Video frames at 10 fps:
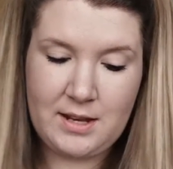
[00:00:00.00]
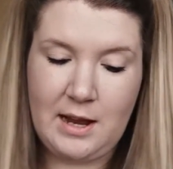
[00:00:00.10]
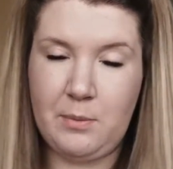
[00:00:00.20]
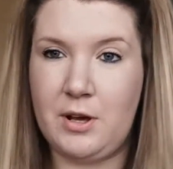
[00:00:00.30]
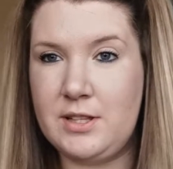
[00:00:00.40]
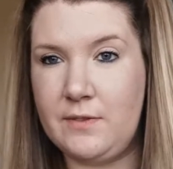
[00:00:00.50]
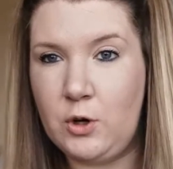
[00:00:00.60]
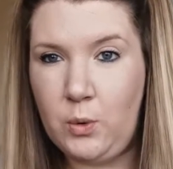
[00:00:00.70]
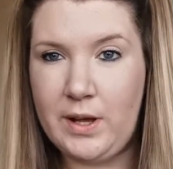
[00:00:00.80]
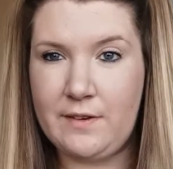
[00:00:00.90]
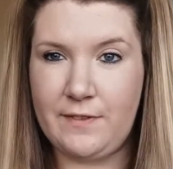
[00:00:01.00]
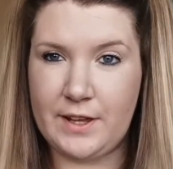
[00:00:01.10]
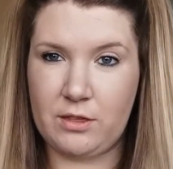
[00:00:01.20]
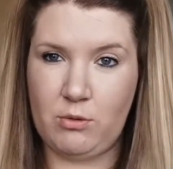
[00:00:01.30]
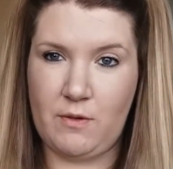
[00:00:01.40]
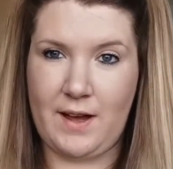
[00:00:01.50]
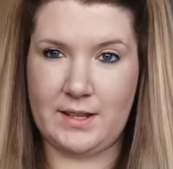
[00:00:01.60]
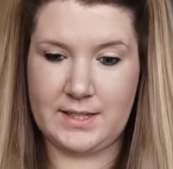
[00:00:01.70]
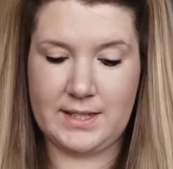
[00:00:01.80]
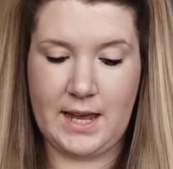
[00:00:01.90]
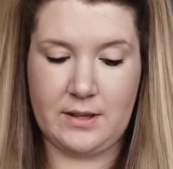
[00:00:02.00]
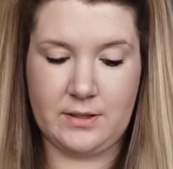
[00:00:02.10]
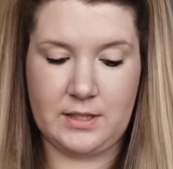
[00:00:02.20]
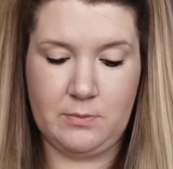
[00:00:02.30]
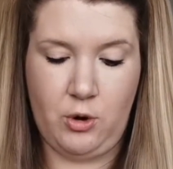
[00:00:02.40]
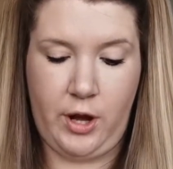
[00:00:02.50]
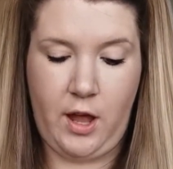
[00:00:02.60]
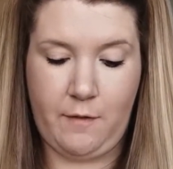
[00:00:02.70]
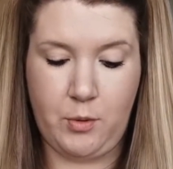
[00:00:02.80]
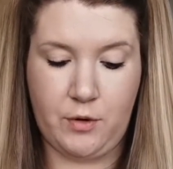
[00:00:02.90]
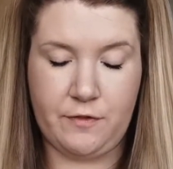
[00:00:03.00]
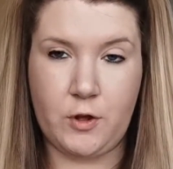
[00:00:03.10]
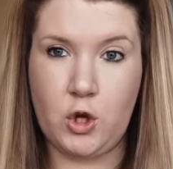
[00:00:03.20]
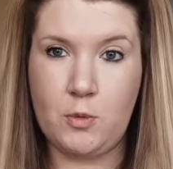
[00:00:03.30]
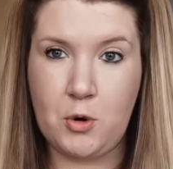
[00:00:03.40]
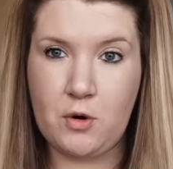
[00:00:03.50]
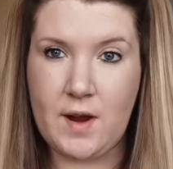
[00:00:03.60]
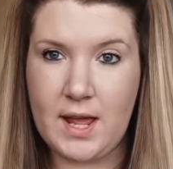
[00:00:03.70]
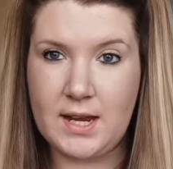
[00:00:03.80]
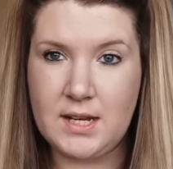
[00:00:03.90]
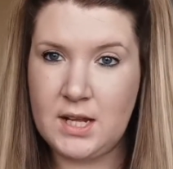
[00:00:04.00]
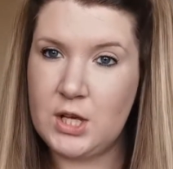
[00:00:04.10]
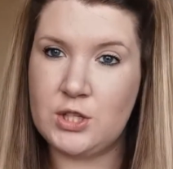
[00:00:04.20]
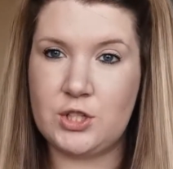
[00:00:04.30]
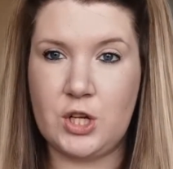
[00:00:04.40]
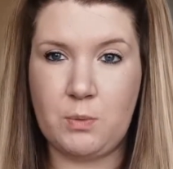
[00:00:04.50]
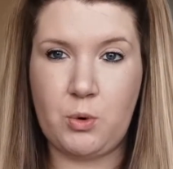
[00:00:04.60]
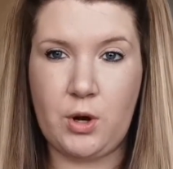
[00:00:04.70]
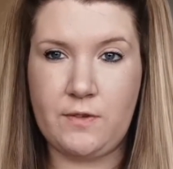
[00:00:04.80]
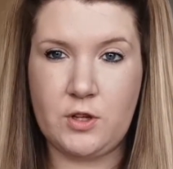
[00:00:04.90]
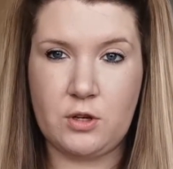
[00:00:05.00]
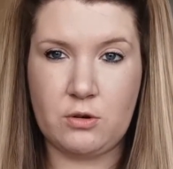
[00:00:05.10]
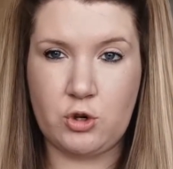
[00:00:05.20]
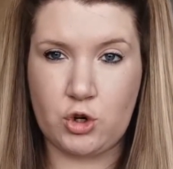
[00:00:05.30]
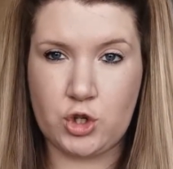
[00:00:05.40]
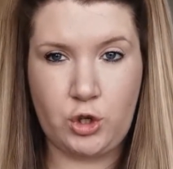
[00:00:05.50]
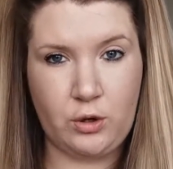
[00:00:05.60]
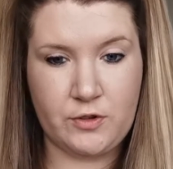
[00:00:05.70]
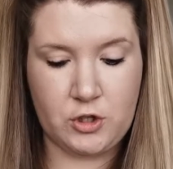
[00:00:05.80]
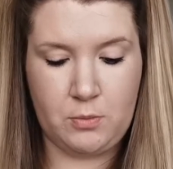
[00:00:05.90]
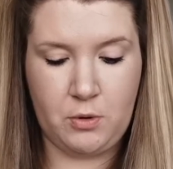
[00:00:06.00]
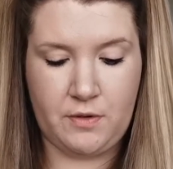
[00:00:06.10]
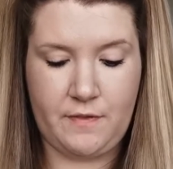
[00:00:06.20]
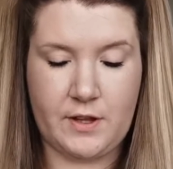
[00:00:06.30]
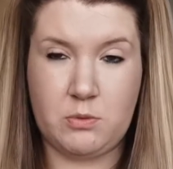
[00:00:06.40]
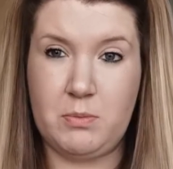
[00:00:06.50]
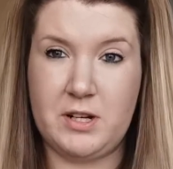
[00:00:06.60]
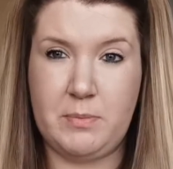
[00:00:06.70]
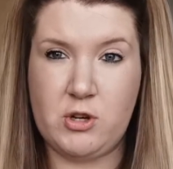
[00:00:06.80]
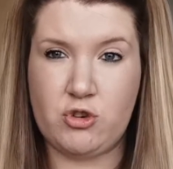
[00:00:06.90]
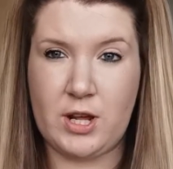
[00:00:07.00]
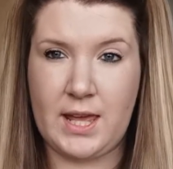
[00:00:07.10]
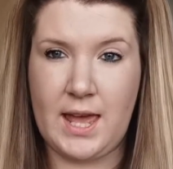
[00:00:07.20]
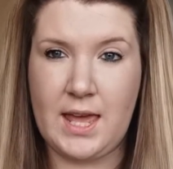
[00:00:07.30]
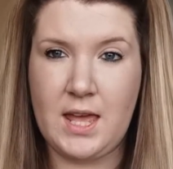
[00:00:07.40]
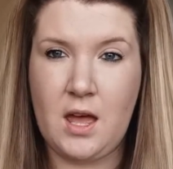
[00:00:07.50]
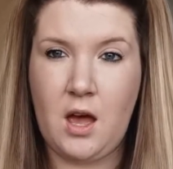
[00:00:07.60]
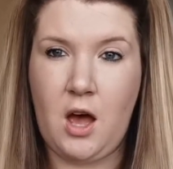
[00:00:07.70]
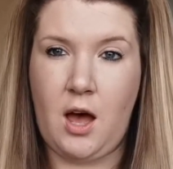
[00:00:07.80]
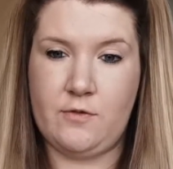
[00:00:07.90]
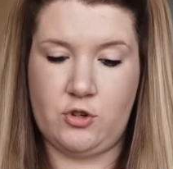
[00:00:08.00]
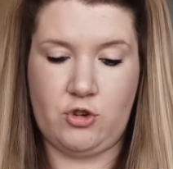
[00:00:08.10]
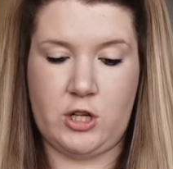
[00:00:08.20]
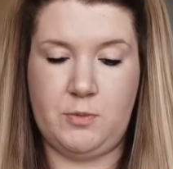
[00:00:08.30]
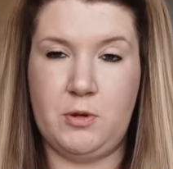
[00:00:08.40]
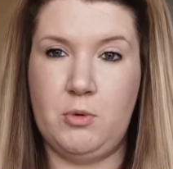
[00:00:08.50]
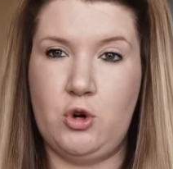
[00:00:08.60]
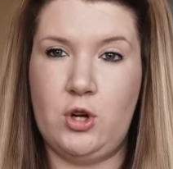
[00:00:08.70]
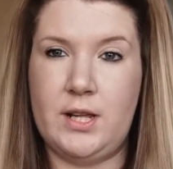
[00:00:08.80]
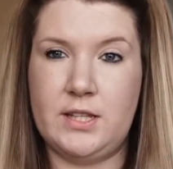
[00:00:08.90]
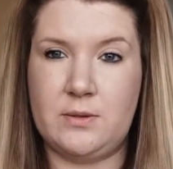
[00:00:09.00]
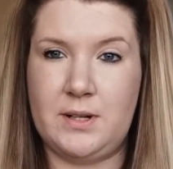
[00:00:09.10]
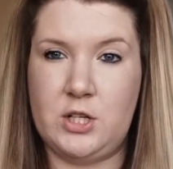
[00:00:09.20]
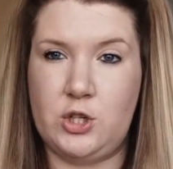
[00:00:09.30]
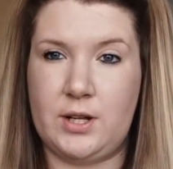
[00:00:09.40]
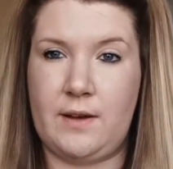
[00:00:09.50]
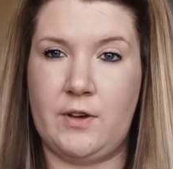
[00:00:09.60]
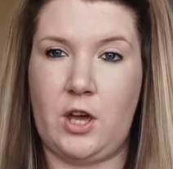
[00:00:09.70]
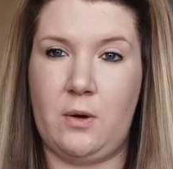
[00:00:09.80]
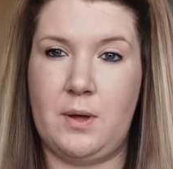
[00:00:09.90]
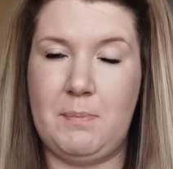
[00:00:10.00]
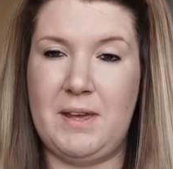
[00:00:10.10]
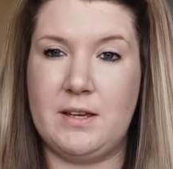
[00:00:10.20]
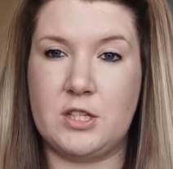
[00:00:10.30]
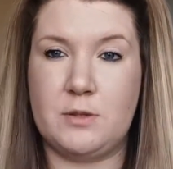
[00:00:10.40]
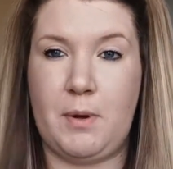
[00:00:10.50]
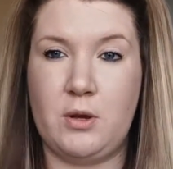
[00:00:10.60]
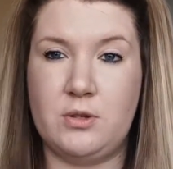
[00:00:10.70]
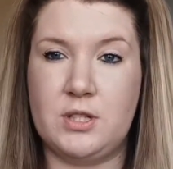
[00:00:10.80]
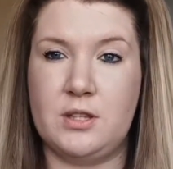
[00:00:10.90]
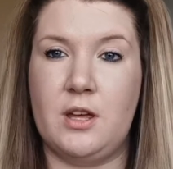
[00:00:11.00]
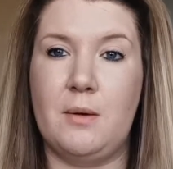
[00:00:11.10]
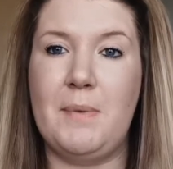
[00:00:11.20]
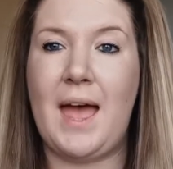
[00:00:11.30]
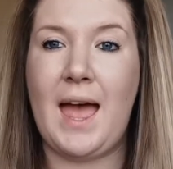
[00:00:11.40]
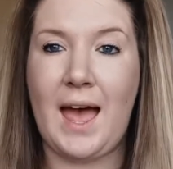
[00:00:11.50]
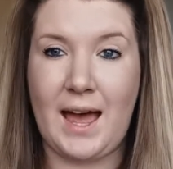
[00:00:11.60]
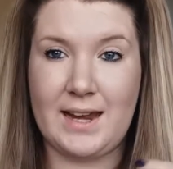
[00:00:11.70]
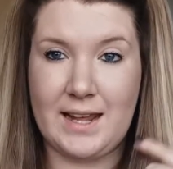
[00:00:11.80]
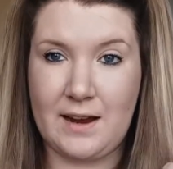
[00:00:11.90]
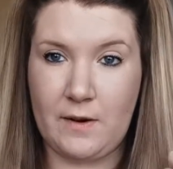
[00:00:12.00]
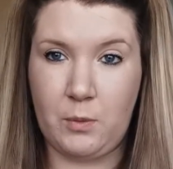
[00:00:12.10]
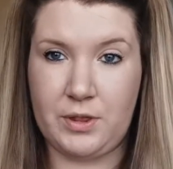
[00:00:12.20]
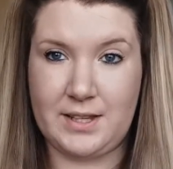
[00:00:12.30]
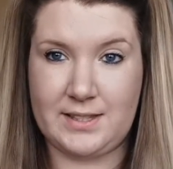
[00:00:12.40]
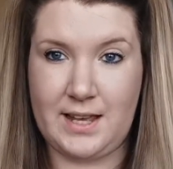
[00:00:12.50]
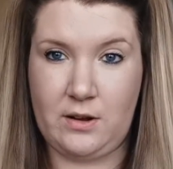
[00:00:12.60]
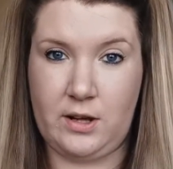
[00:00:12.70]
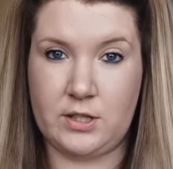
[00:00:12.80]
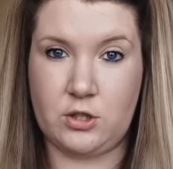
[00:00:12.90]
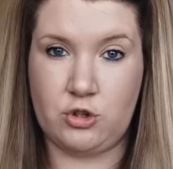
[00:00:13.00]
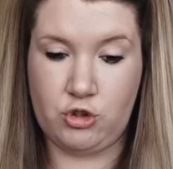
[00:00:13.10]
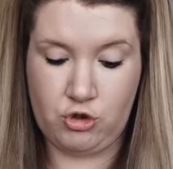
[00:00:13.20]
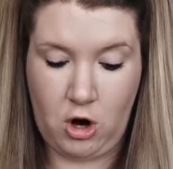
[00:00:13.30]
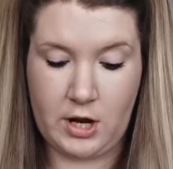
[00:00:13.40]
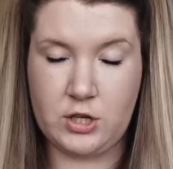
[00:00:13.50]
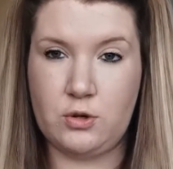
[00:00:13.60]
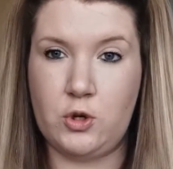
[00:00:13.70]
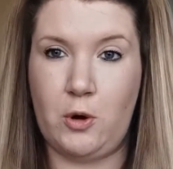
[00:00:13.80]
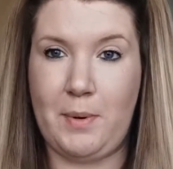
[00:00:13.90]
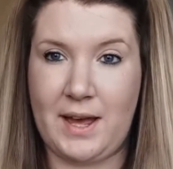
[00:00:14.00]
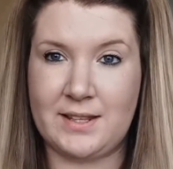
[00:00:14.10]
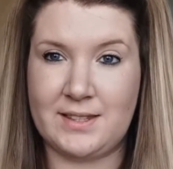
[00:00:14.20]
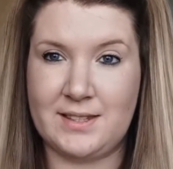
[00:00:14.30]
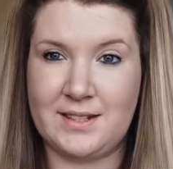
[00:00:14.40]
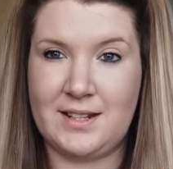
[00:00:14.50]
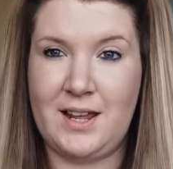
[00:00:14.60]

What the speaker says: Now we're going to have a quick flick through of our sounds this morning. I put a few more in, so don't worry if you're not sure of some or if you find some a little bit tricky. I've just tried to put them all in so at least you can have a go at being exposed to them and hearing what they sound like. So try and do your best.